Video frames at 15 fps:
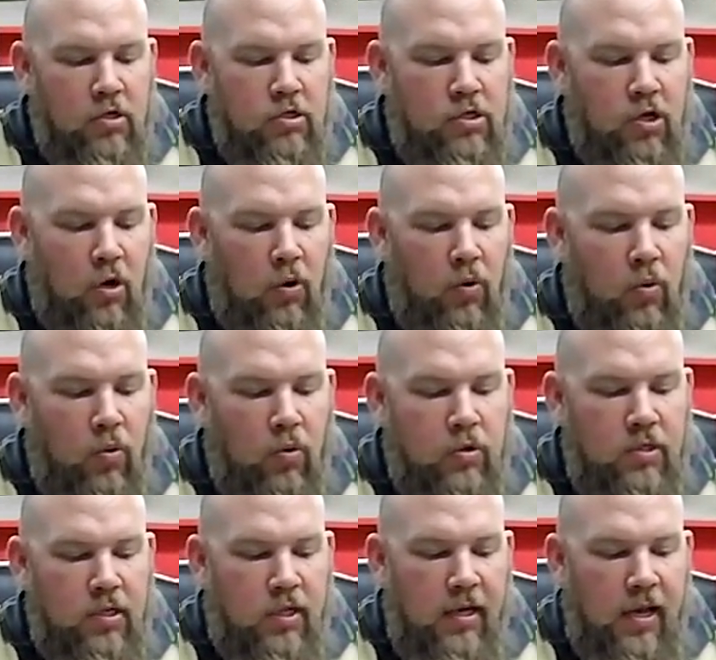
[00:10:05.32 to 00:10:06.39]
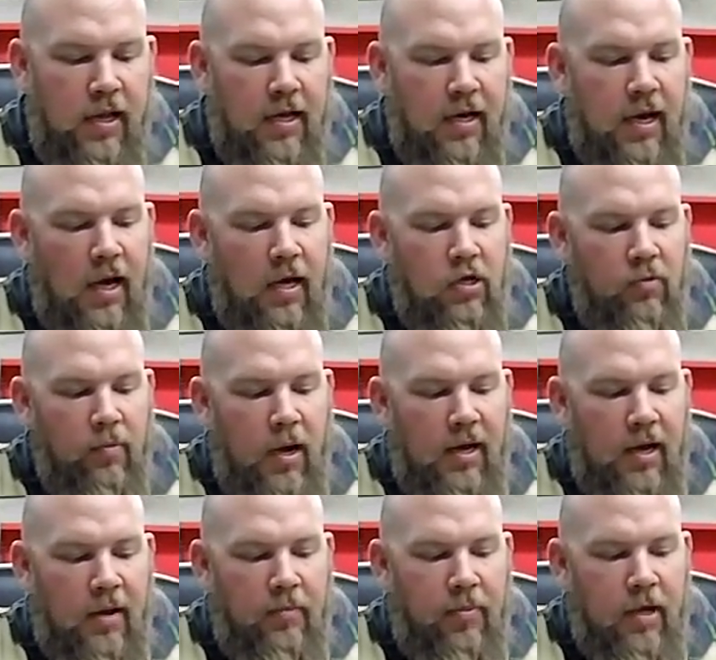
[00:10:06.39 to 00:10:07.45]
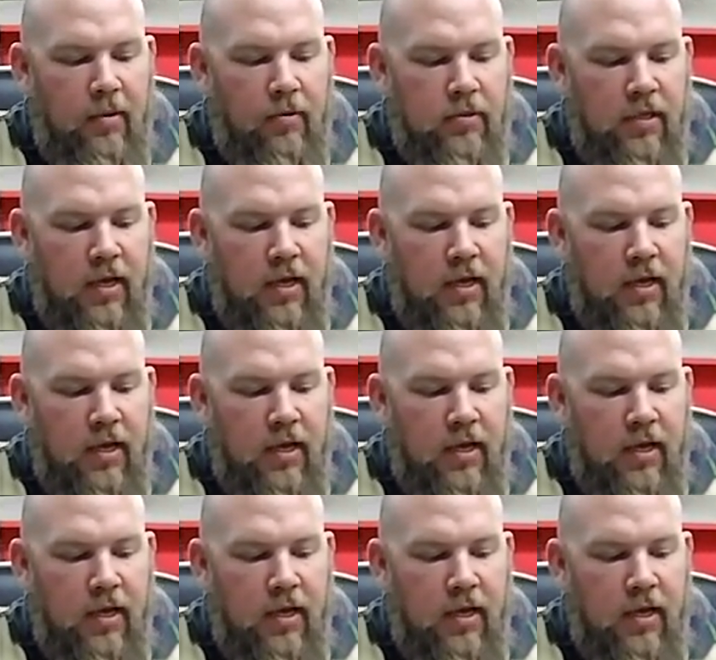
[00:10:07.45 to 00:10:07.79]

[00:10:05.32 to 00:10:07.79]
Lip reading: So to the naked eye, you might not be able